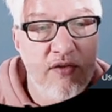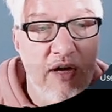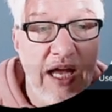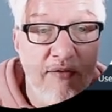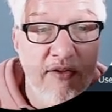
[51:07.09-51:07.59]

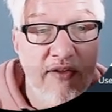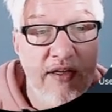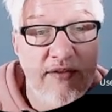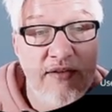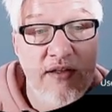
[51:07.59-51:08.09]
So
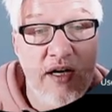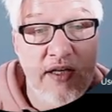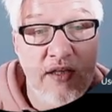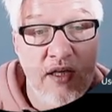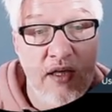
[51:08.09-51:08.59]
everything is
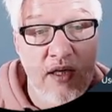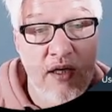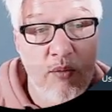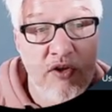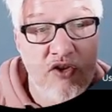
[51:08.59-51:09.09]
denied
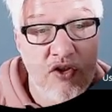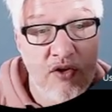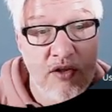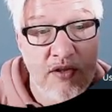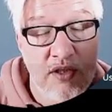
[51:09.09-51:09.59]

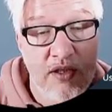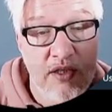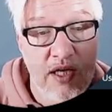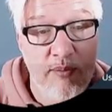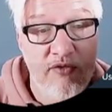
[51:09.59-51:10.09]
which not
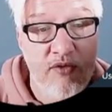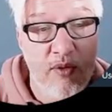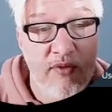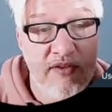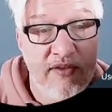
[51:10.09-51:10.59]
comes
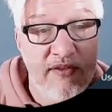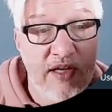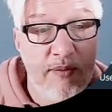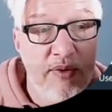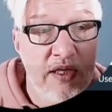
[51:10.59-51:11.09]
from
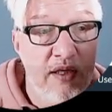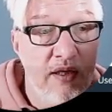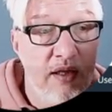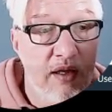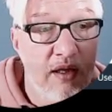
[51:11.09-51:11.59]
this
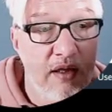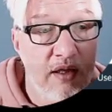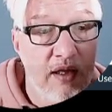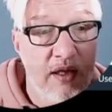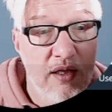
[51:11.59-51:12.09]
IP.
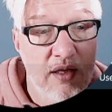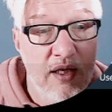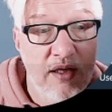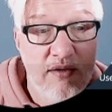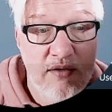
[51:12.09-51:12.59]

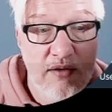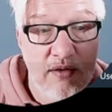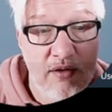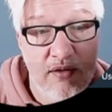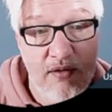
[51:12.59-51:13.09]
And
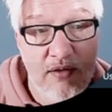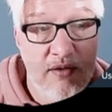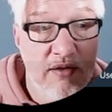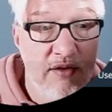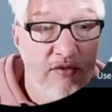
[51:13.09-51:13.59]

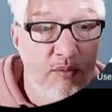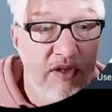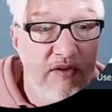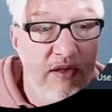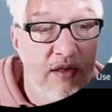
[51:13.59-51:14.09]
it has
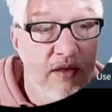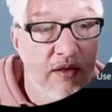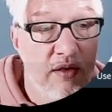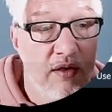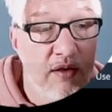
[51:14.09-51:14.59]
to be the
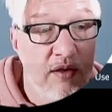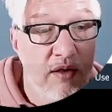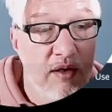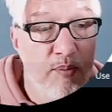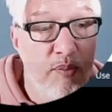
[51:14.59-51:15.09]

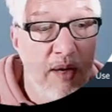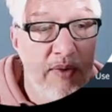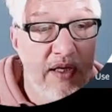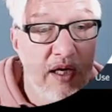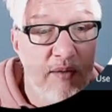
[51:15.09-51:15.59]

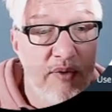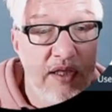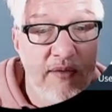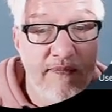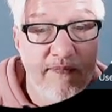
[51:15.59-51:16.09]
public
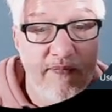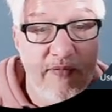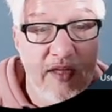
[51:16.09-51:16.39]
IP.